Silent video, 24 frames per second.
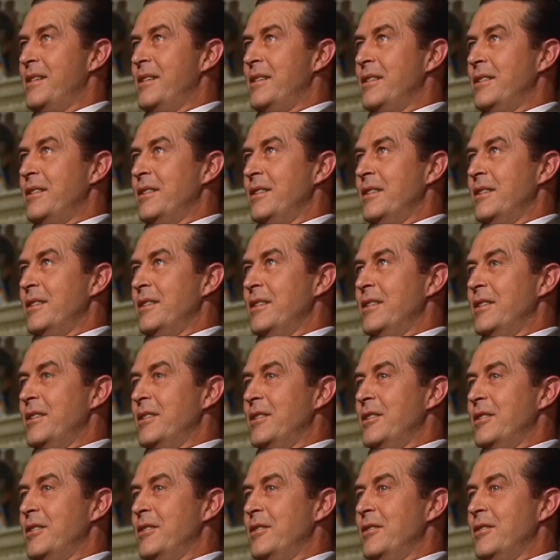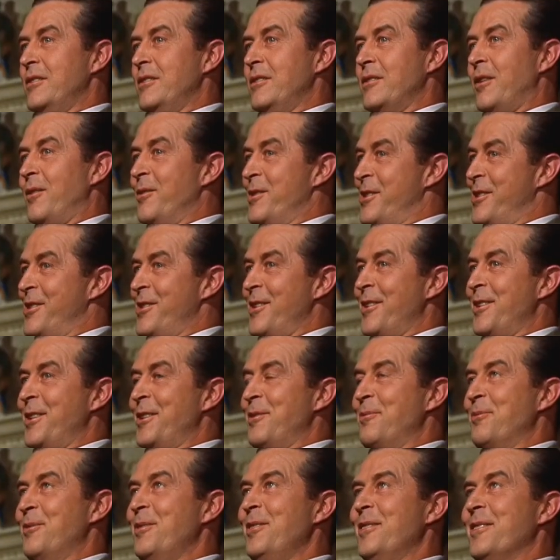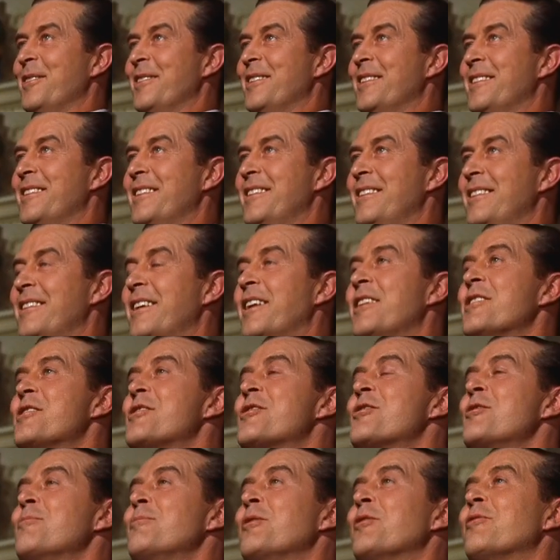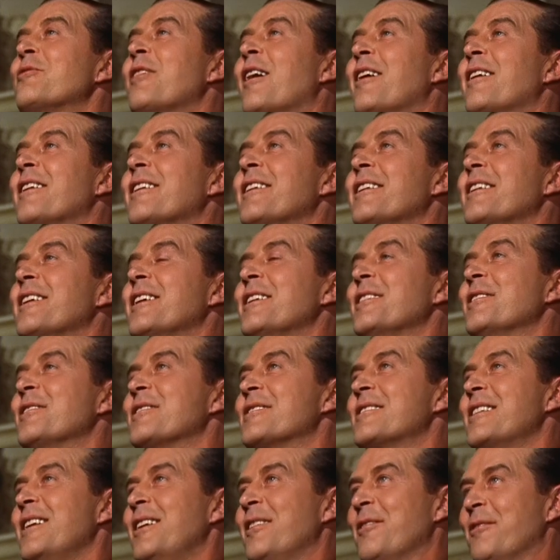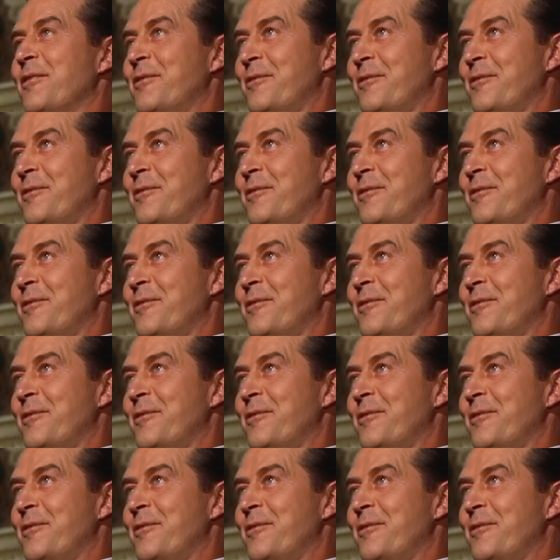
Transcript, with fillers: Wouldn't that ring a bell? Oh, it certainly would. They'd assume you followed her there yourself.